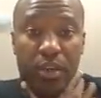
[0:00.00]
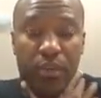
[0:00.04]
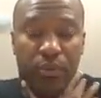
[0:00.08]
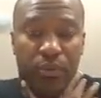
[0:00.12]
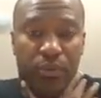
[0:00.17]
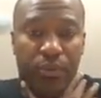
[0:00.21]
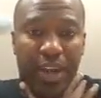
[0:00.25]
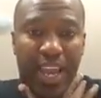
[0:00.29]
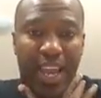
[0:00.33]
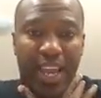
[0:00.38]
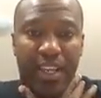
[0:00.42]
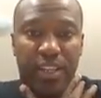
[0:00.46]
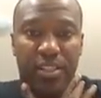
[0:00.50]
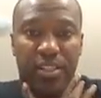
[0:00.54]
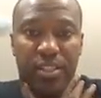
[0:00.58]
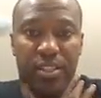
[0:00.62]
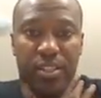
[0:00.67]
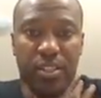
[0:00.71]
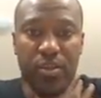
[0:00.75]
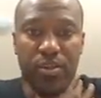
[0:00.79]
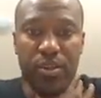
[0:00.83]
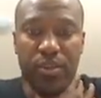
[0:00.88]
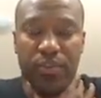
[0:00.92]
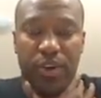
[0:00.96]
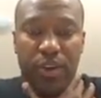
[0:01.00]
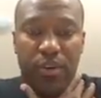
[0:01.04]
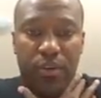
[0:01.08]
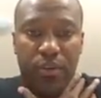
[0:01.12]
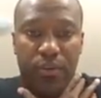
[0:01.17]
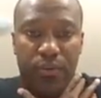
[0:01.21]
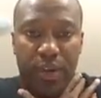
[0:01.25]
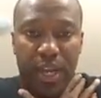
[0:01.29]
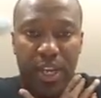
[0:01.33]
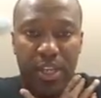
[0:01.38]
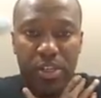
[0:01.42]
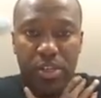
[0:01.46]
on facts, so it's very
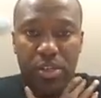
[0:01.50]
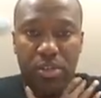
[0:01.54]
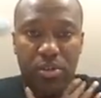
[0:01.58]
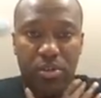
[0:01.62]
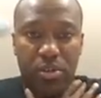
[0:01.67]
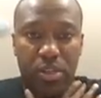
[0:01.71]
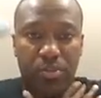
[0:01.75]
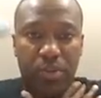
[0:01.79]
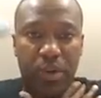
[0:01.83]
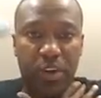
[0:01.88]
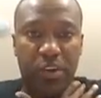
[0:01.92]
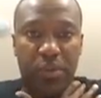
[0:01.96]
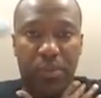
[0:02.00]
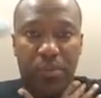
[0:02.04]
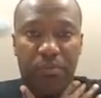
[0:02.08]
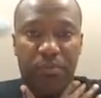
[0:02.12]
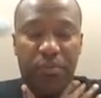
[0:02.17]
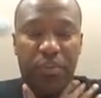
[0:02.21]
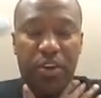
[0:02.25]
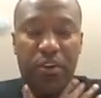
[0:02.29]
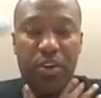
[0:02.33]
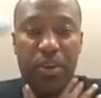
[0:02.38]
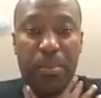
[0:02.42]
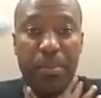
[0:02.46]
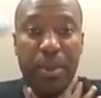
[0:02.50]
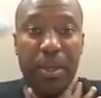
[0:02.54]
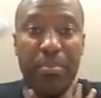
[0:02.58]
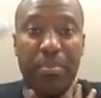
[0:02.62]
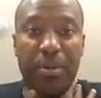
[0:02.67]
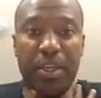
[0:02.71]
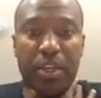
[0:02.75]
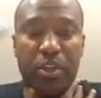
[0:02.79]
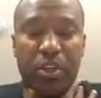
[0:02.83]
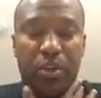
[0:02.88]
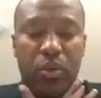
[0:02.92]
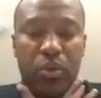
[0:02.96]
factual, it's very, very
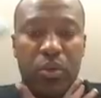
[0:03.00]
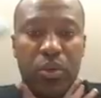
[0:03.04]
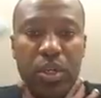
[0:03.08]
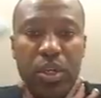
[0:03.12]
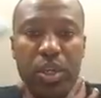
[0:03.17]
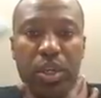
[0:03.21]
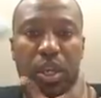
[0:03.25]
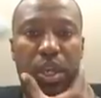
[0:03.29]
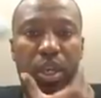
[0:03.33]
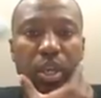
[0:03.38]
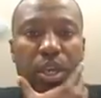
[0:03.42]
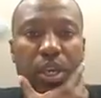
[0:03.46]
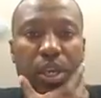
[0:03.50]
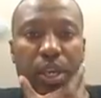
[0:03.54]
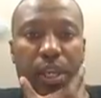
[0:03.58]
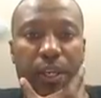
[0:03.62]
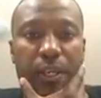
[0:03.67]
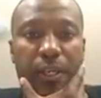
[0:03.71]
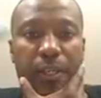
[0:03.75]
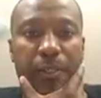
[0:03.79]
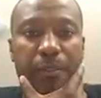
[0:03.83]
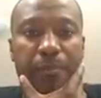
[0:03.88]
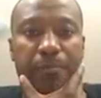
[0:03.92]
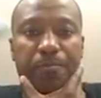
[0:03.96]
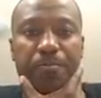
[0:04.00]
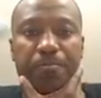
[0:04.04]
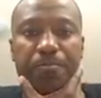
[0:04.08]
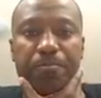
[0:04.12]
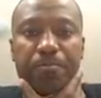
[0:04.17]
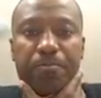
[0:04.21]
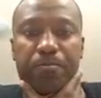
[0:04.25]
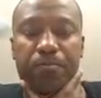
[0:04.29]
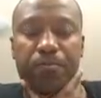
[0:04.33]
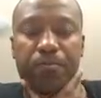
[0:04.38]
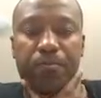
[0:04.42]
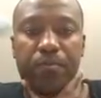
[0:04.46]
biblical,
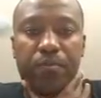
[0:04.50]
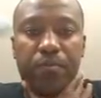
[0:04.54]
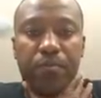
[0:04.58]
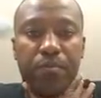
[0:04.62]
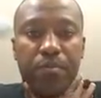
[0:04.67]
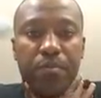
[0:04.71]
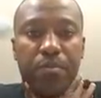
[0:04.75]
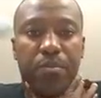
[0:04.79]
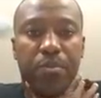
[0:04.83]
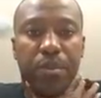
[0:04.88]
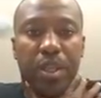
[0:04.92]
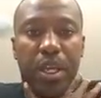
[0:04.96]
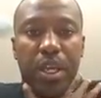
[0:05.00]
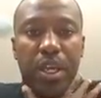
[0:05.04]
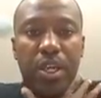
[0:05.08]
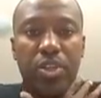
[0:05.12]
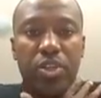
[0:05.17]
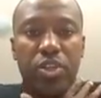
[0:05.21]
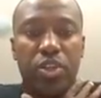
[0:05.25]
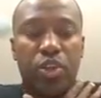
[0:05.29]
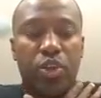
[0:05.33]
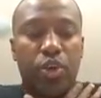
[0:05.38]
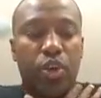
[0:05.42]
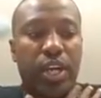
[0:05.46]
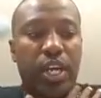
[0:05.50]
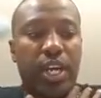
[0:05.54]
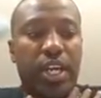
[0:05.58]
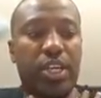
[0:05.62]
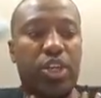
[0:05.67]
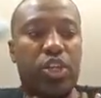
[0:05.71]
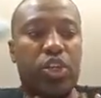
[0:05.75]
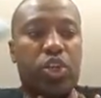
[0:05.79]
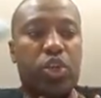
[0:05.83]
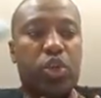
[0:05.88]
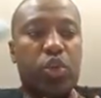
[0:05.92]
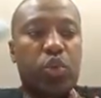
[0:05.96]
and try
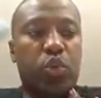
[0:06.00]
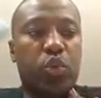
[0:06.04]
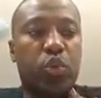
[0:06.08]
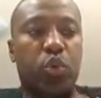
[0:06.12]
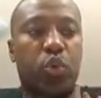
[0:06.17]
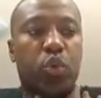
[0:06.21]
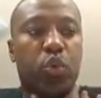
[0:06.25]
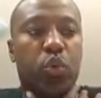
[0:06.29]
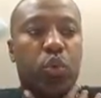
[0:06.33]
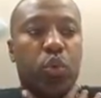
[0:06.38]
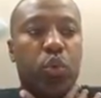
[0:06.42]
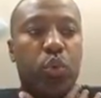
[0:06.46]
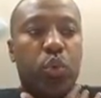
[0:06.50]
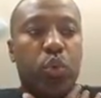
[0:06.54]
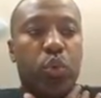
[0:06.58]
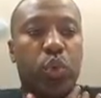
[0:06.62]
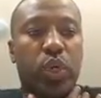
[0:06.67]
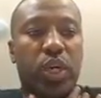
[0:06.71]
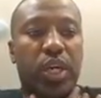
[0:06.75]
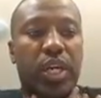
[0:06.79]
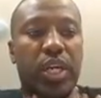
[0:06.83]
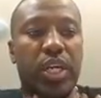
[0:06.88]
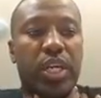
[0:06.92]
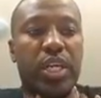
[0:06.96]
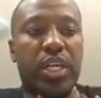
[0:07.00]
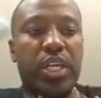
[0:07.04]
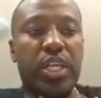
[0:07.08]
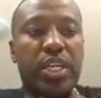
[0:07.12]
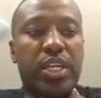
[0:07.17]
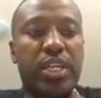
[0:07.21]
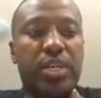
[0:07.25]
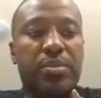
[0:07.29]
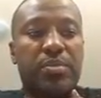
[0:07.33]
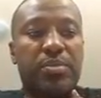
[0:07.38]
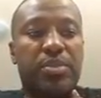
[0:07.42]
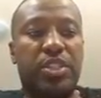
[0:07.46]
to
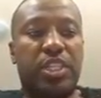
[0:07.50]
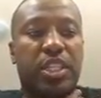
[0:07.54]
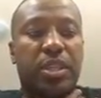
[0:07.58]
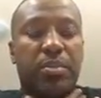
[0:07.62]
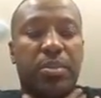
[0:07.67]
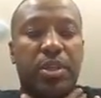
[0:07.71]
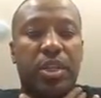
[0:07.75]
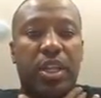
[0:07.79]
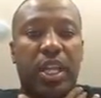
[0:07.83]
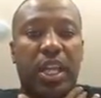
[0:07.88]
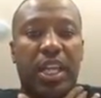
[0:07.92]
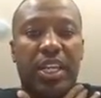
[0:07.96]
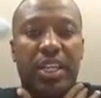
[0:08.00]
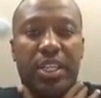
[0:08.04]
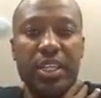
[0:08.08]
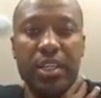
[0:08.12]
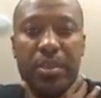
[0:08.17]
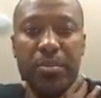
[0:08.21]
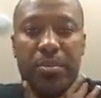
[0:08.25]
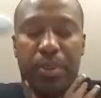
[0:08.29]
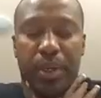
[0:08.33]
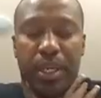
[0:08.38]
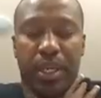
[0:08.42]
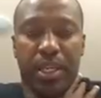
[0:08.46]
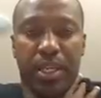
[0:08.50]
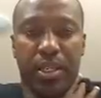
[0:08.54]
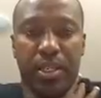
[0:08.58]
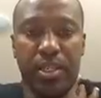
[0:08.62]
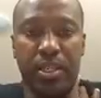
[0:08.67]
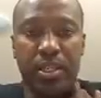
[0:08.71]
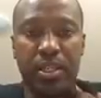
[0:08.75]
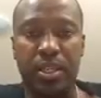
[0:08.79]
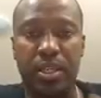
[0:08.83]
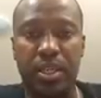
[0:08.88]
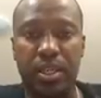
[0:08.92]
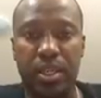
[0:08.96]
stimulate
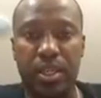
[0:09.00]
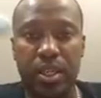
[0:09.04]
debate.